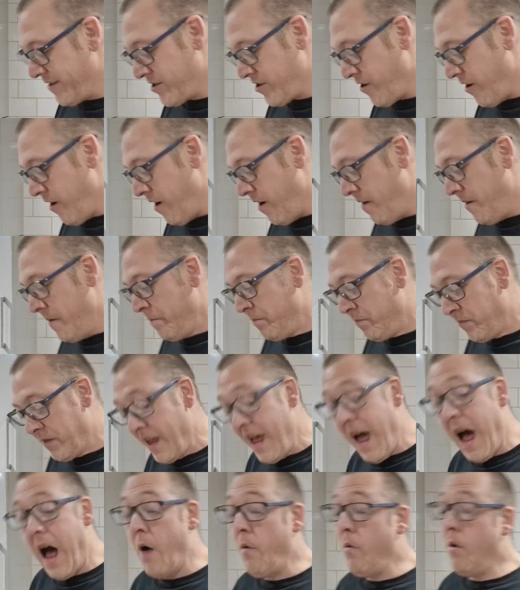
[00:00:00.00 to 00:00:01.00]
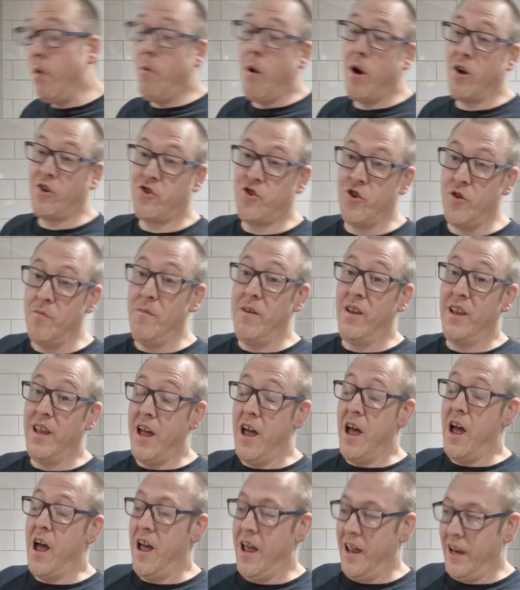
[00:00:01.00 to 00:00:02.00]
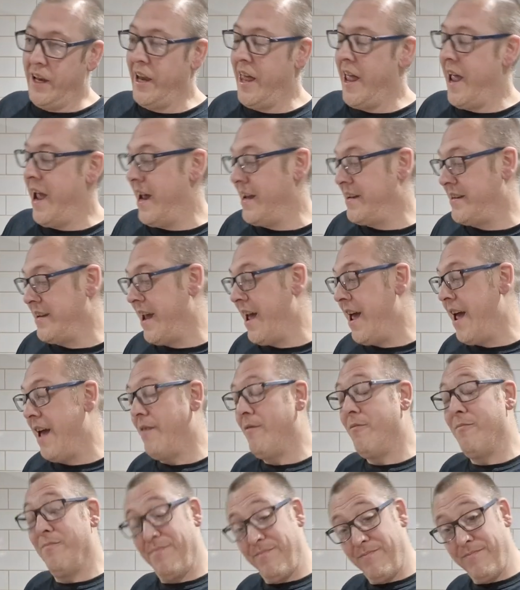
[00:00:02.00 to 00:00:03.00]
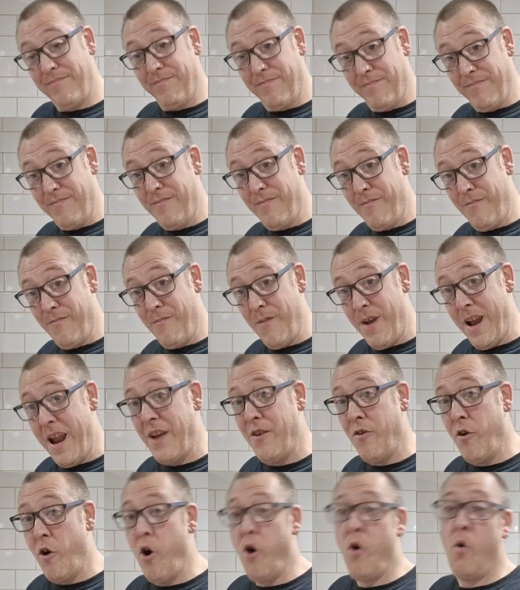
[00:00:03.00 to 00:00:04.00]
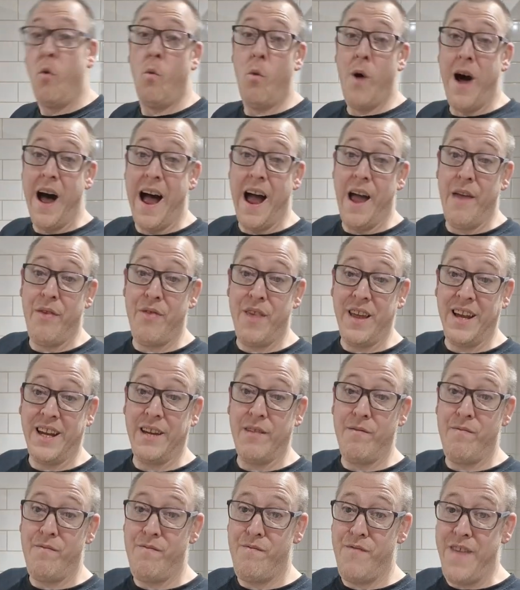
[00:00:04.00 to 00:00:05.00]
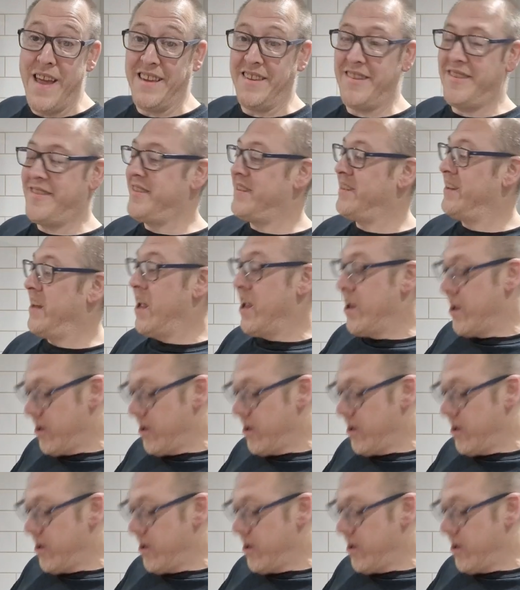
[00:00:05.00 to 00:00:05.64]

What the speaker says: So I will watch them at a later date when I know what I think of this.